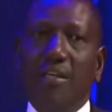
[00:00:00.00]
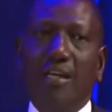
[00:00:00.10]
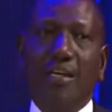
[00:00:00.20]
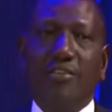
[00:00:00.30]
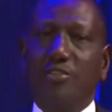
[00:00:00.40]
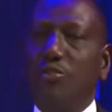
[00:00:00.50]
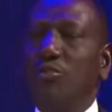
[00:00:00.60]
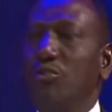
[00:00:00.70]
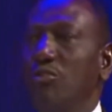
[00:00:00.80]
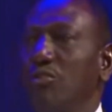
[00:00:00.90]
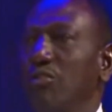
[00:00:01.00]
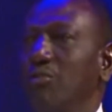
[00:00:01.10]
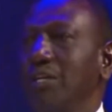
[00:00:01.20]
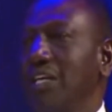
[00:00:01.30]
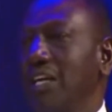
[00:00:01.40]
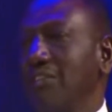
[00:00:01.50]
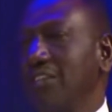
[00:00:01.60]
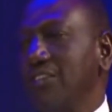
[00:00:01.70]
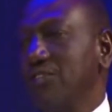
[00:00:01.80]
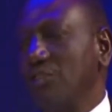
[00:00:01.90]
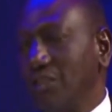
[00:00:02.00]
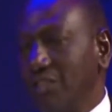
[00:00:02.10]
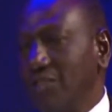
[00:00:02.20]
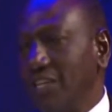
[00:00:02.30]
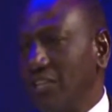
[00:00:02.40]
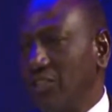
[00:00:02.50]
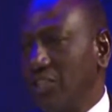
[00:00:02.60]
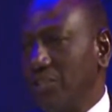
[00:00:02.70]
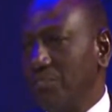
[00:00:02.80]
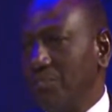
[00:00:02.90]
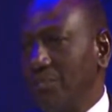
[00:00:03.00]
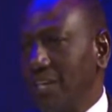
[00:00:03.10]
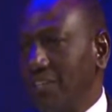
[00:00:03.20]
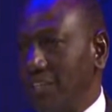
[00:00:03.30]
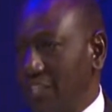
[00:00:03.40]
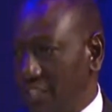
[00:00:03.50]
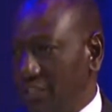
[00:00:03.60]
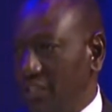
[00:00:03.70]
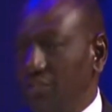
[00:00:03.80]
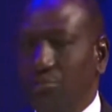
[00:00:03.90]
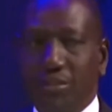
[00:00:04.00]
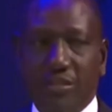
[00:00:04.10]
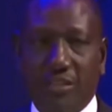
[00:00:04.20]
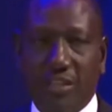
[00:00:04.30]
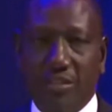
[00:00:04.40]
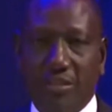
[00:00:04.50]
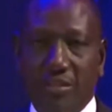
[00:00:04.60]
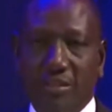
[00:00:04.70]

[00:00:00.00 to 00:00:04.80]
And so we have a solid relationship as a nation with the church,